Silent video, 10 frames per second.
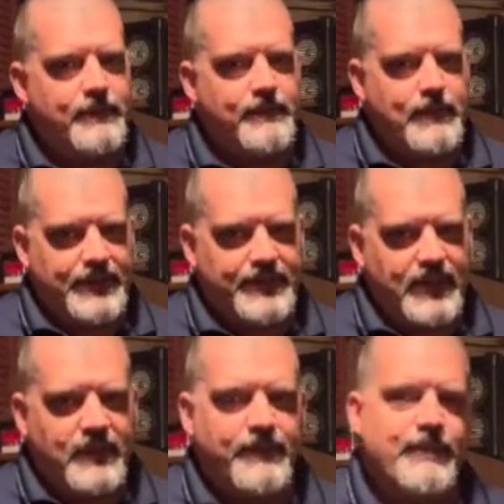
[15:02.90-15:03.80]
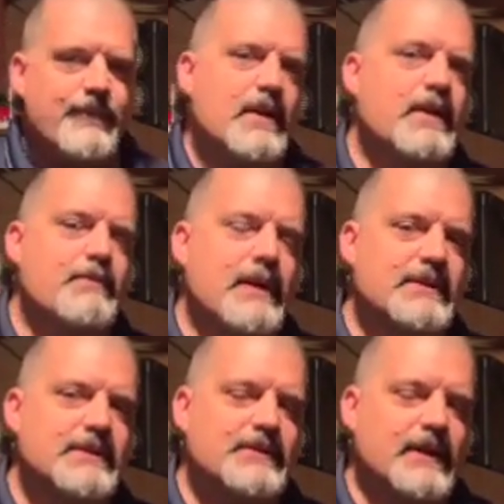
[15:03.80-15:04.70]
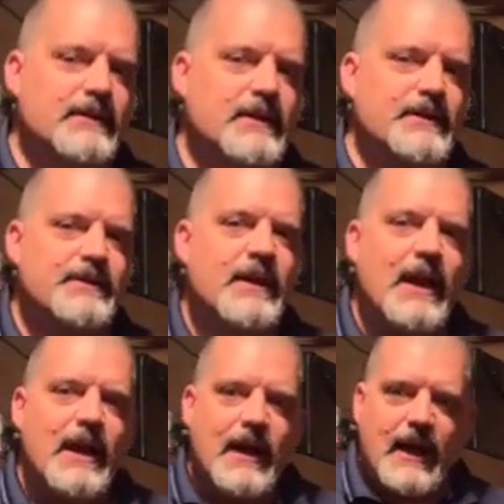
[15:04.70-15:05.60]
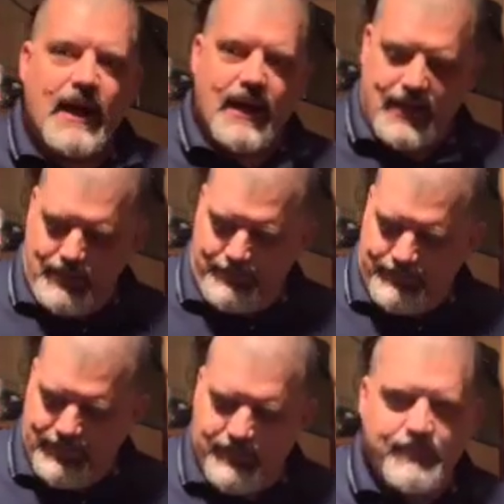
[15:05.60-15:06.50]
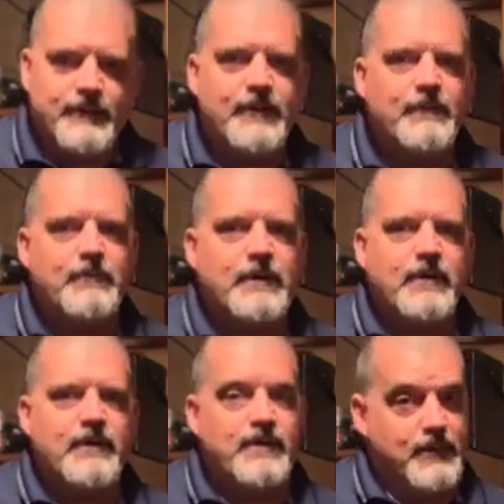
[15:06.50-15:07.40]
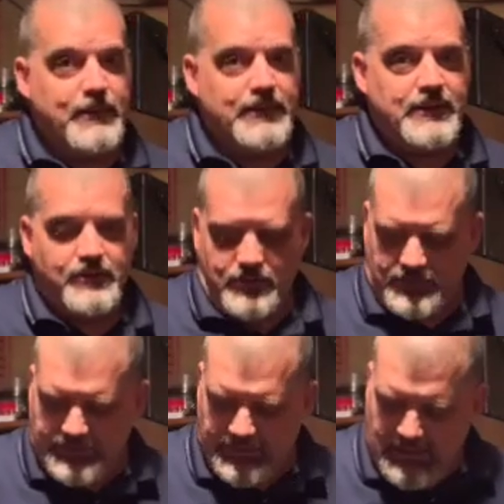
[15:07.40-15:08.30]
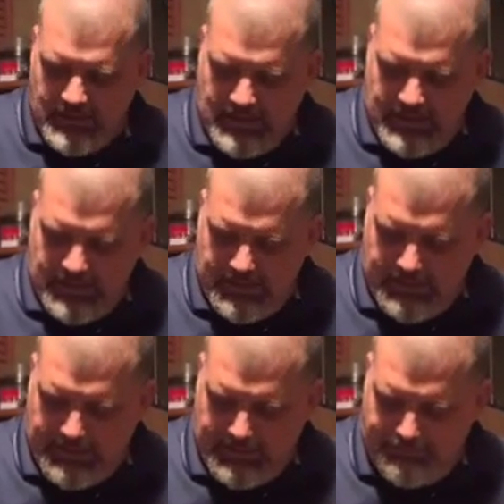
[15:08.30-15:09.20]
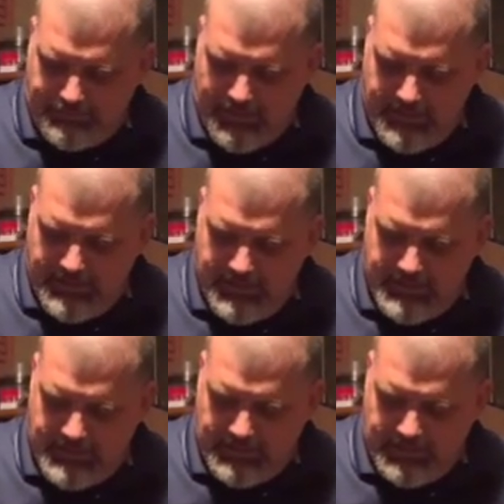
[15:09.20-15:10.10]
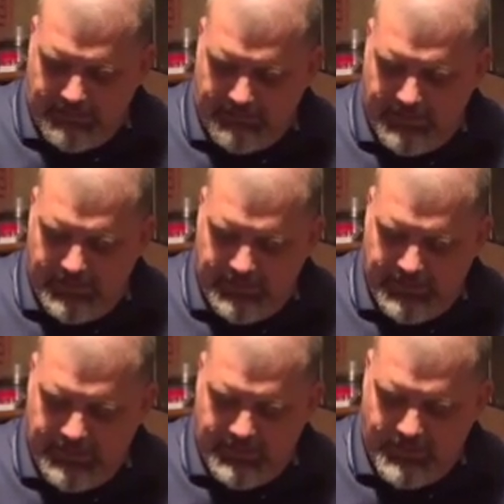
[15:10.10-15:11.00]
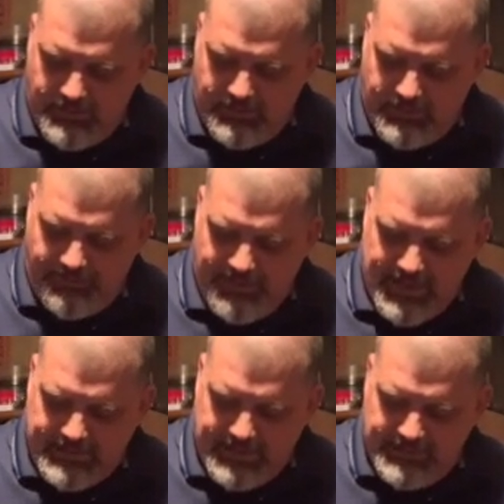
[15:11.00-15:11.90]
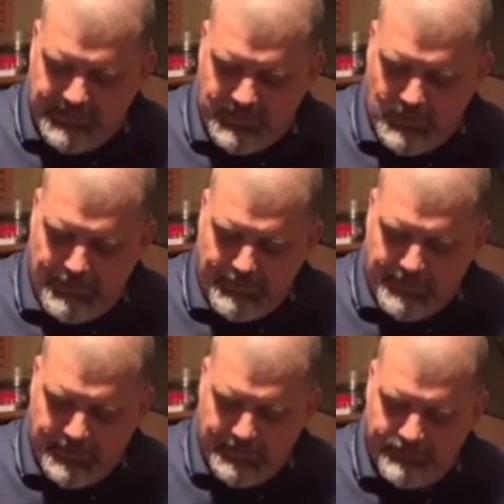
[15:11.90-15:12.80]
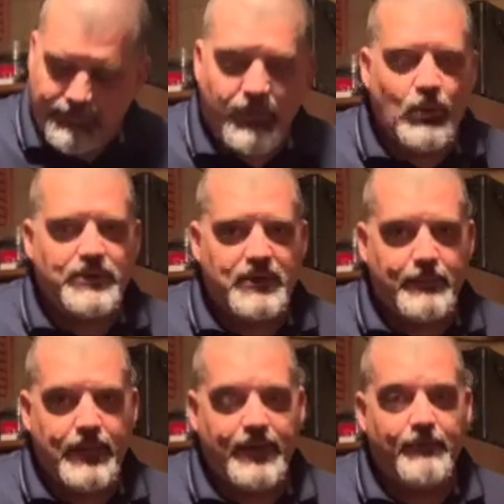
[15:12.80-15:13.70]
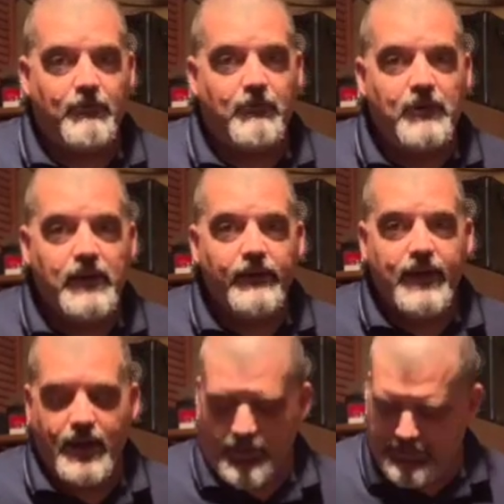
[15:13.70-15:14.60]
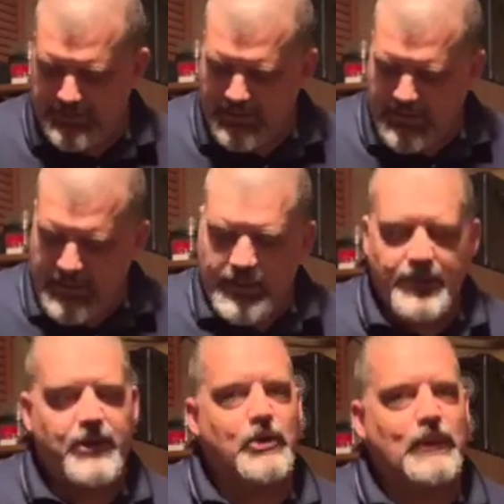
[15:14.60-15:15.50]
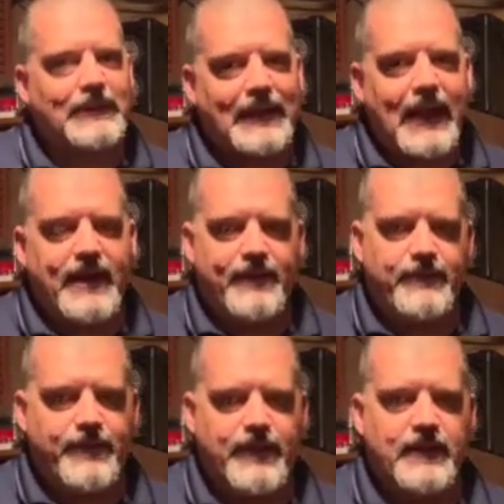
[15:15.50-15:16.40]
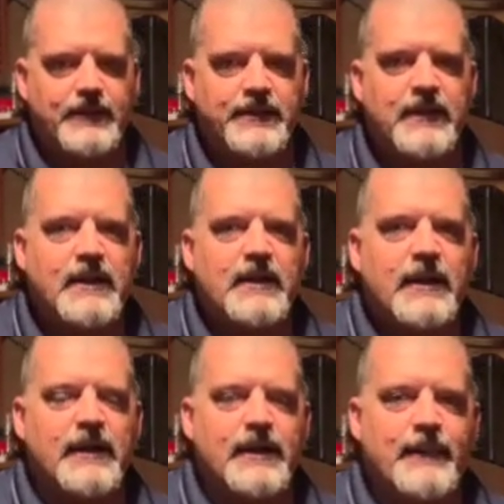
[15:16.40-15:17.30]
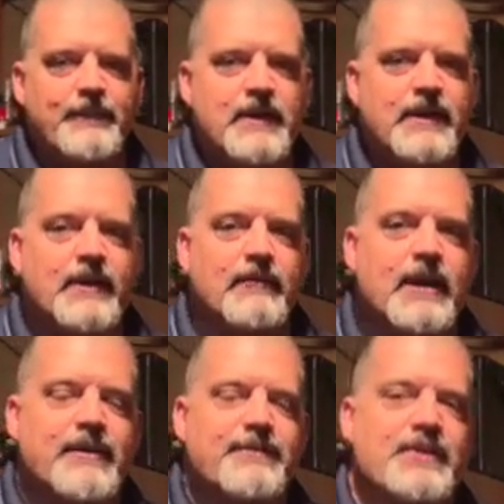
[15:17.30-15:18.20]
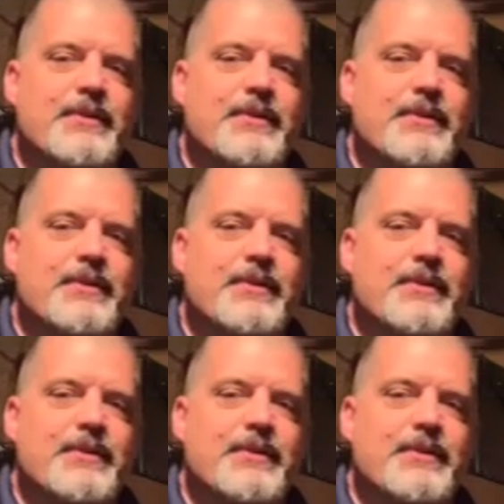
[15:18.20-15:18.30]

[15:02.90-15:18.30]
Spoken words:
myself, on basses like this, I live with the mid controls. So I really enjoy the fact that it's a sweepable frequency mid. Really helps, and you can do a lot of different things. You can get a lot of